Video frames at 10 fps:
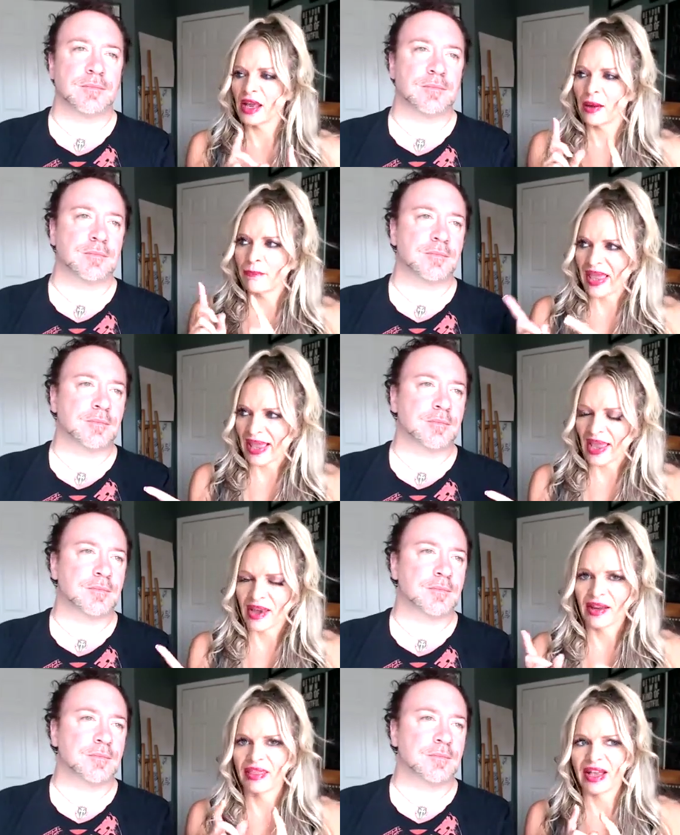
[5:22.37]
Speaker 1: a
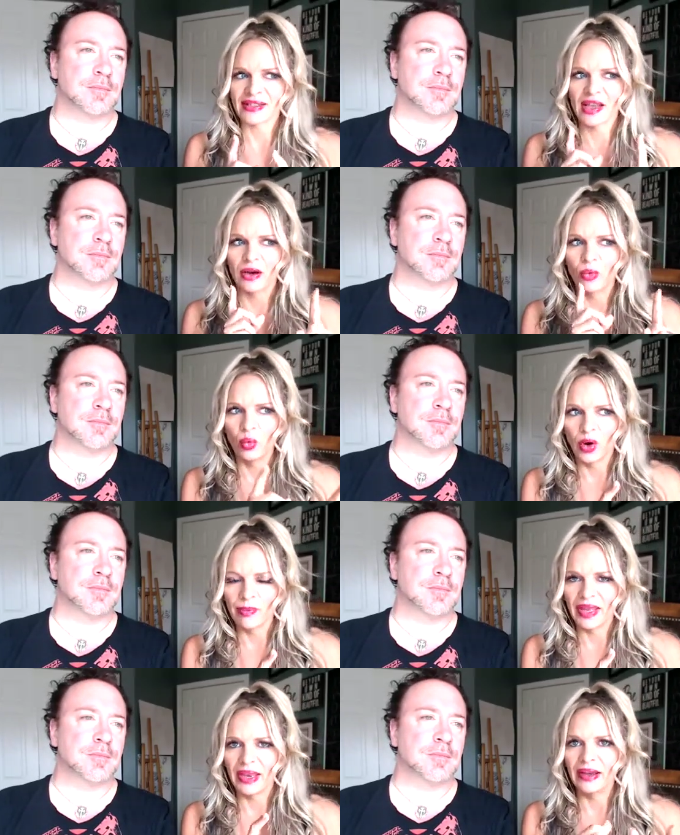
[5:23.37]
man that's not a
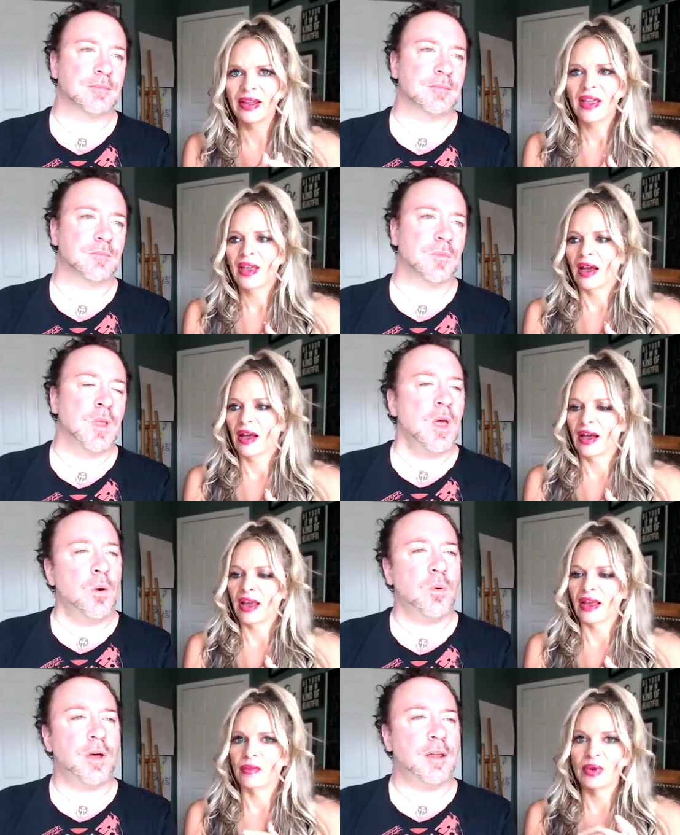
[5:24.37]
woman uh,
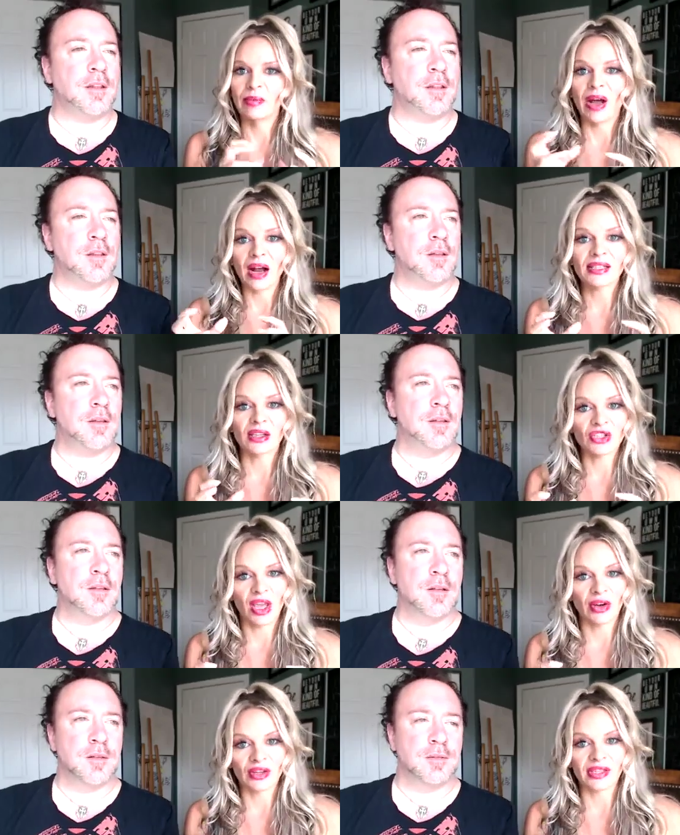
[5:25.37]
and, well, and we box
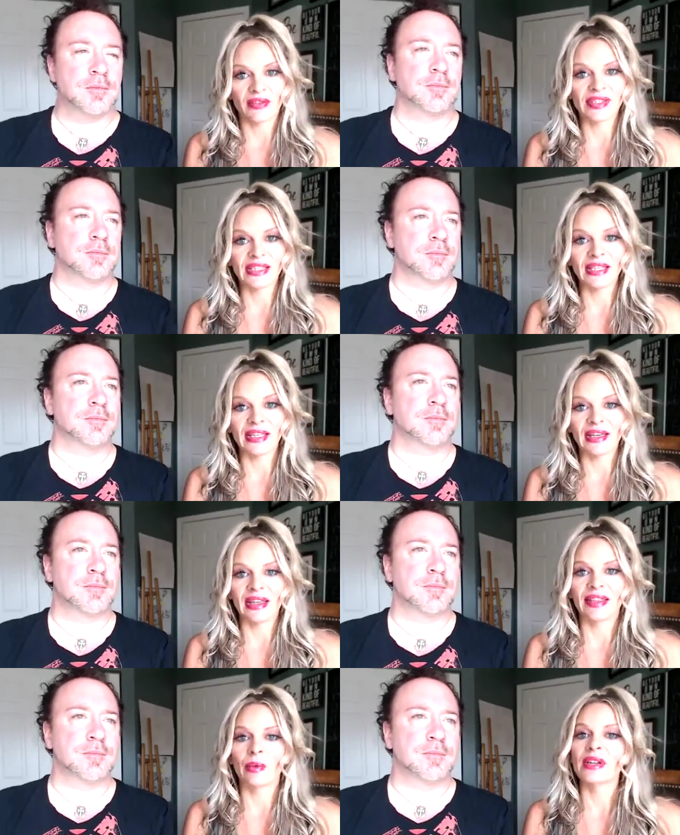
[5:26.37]
ourselves in
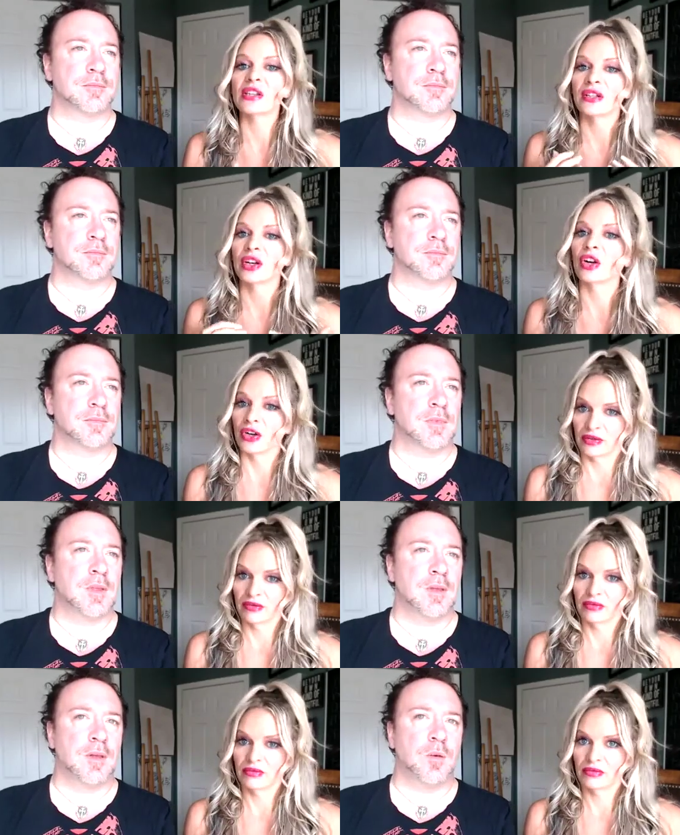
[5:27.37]
and then we start to hurt
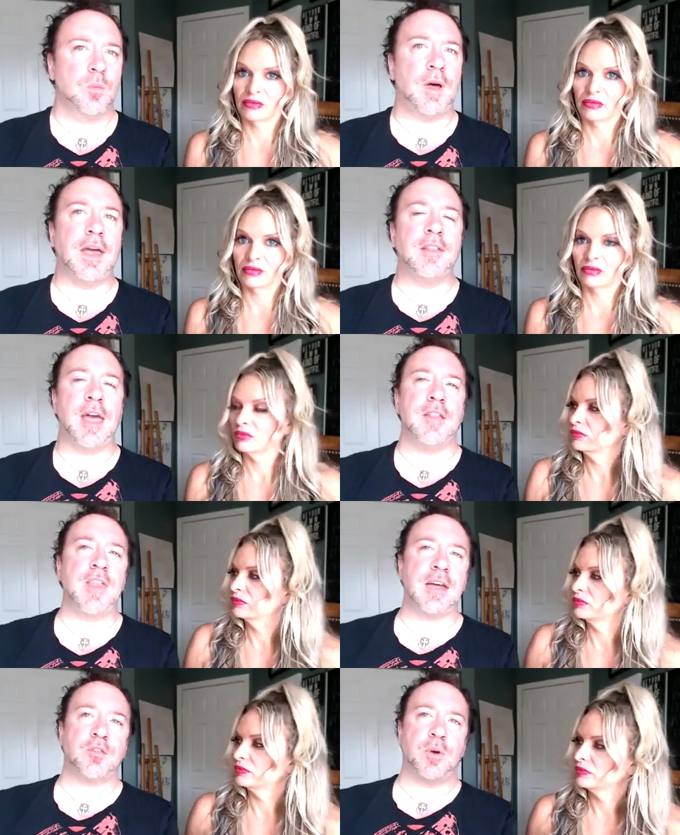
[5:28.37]
Speaker 2: well, and and
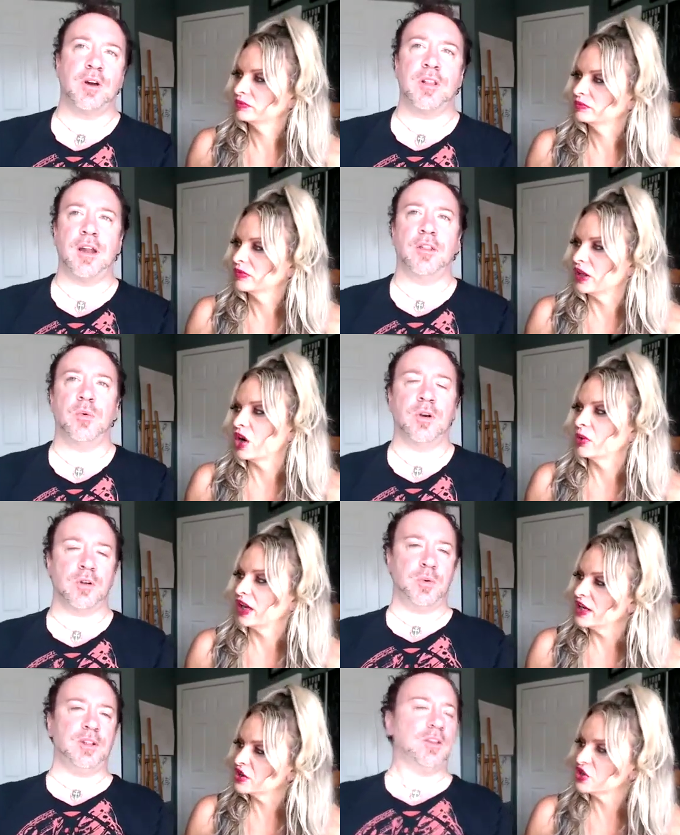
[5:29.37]
that's where a lot of the work we do